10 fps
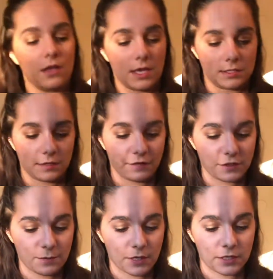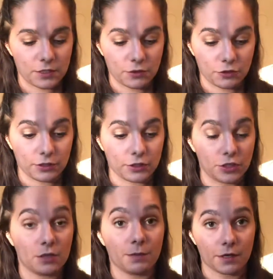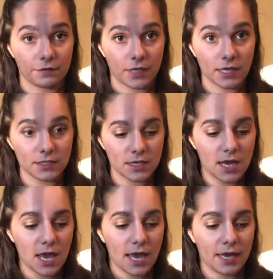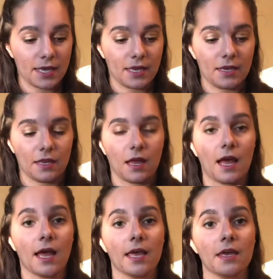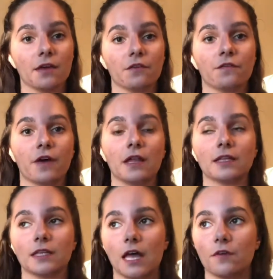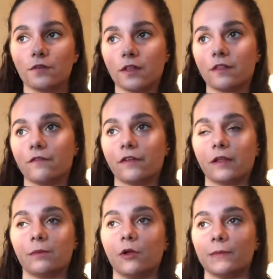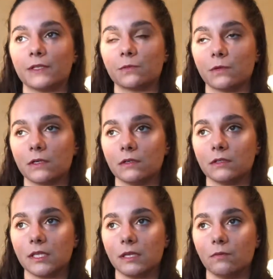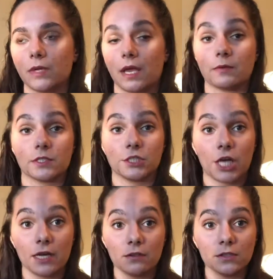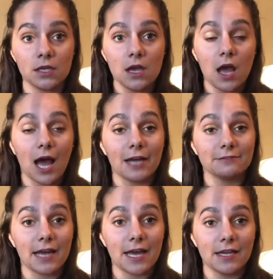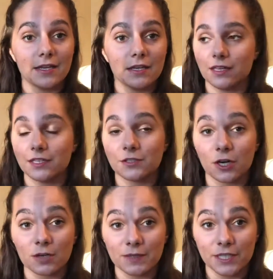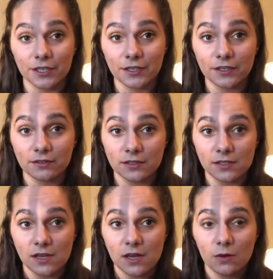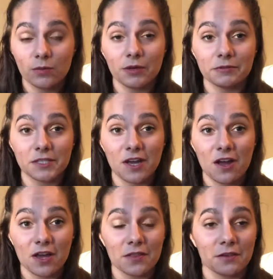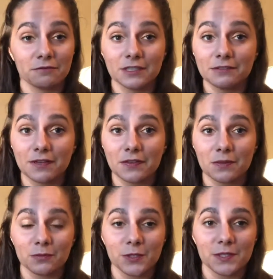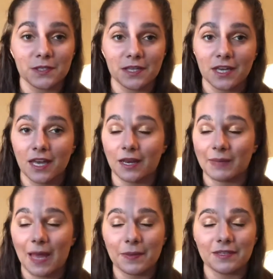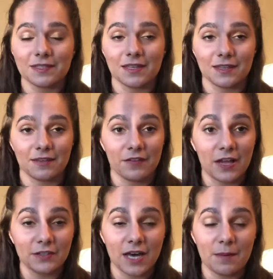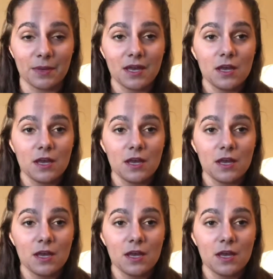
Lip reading: It's the first book in his new trilogy, The Book of Dust, and I fell in love with Philip Pullman's world when I was a child. I read his Dark Materials when I was young and then reread them recently, and I'm happy to say that they've held up.